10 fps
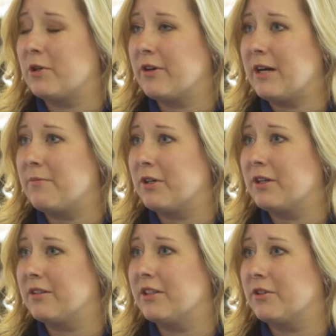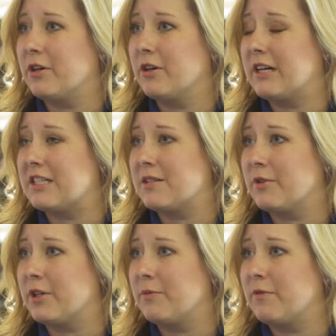program where current
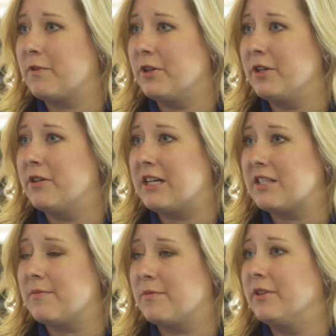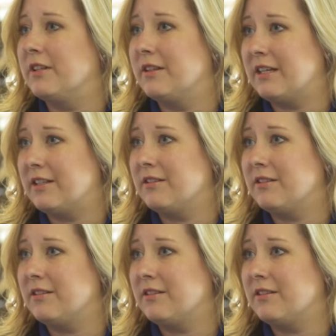customer can refer a new customer, and then